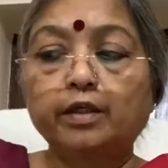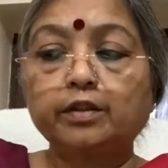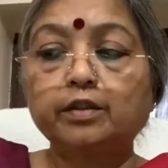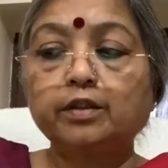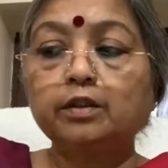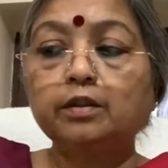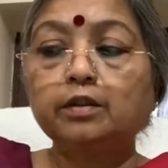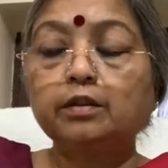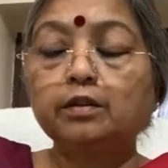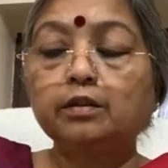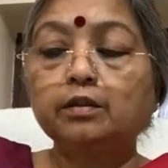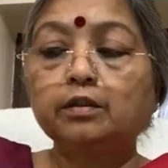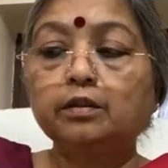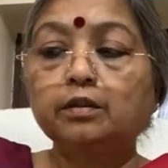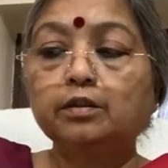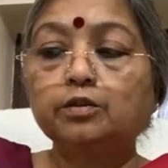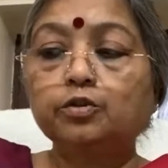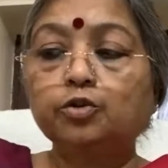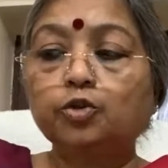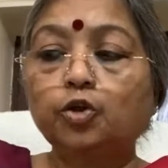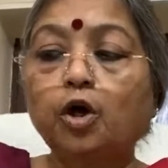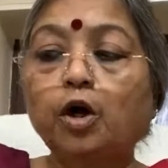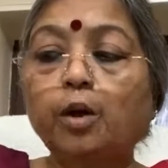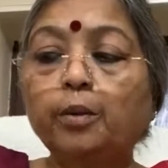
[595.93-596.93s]
other
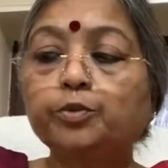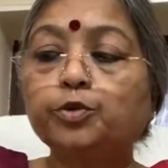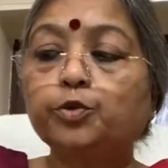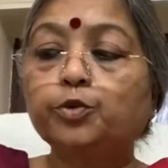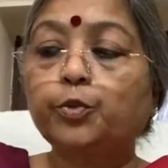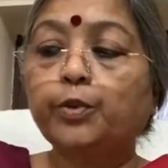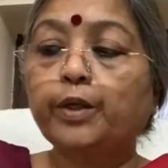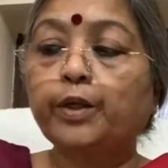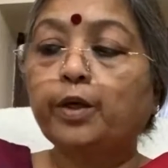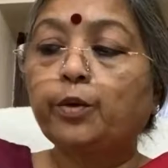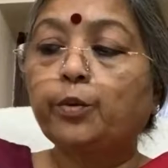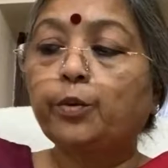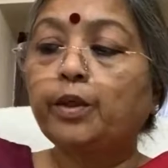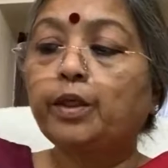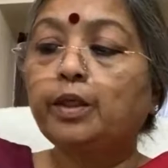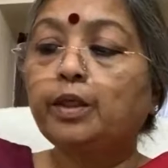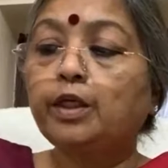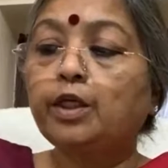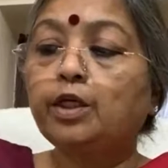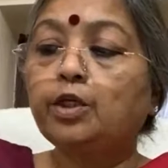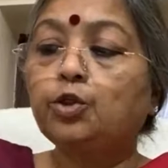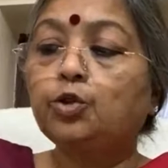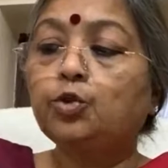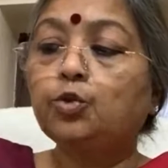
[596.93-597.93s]
jobs where we
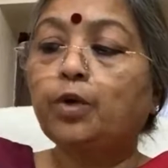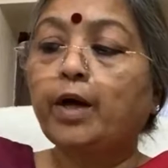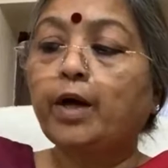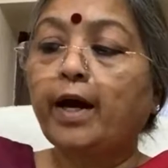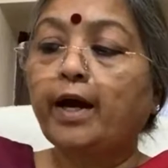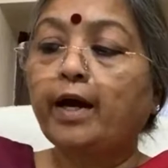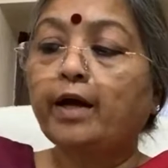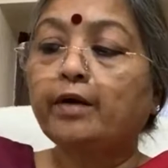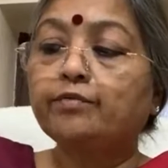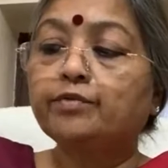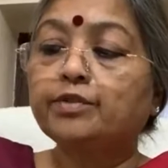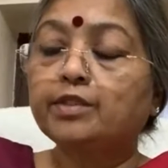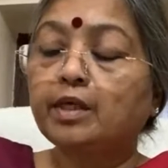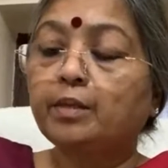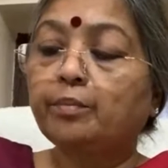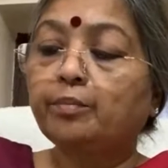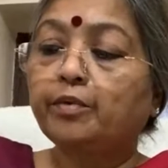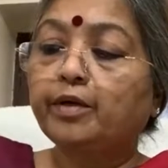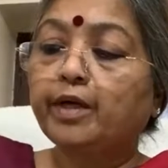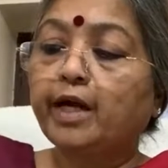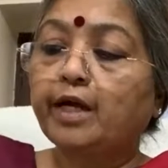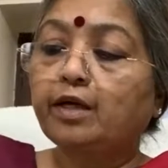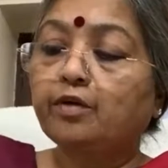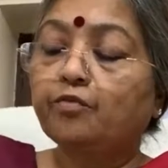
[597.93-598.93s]
need to have
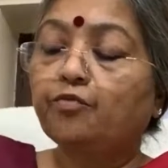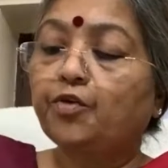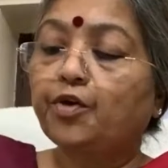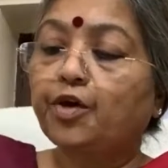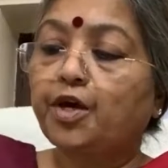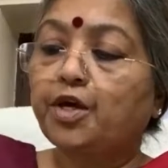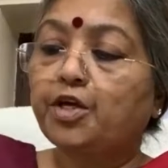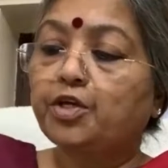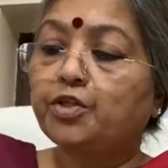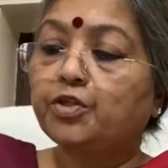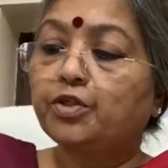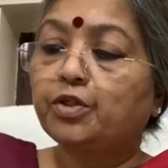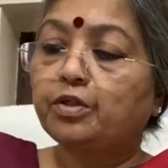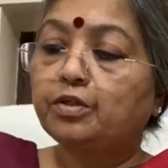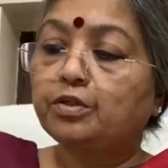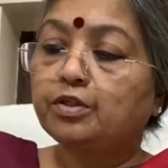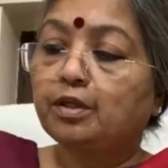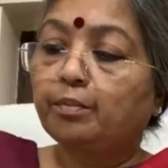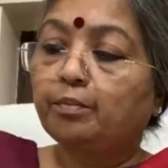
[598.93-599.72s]
some gratification,